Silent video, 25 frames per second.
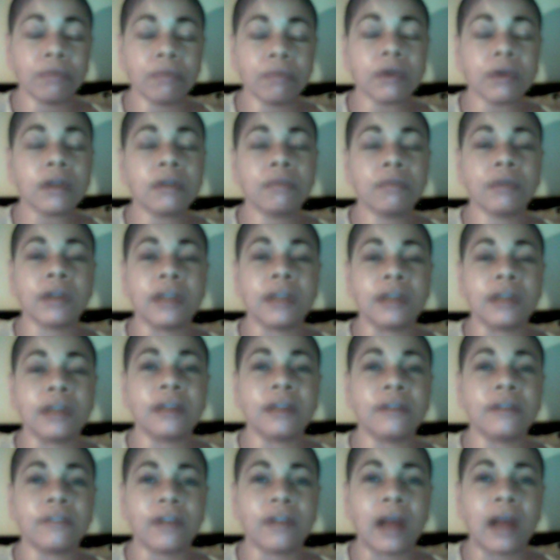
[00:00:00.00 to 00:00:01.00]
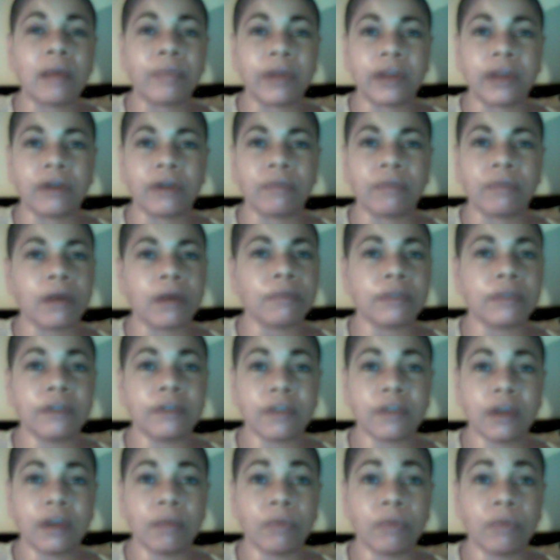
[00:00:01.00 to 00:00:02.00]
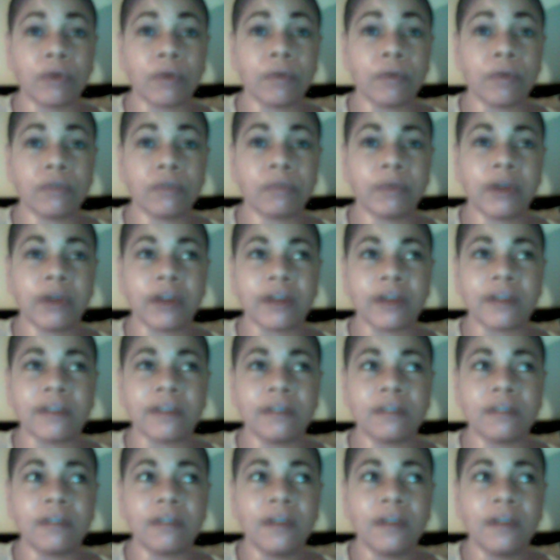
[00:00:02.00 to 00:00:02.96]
really, really need to stop playing around with these chemicals because,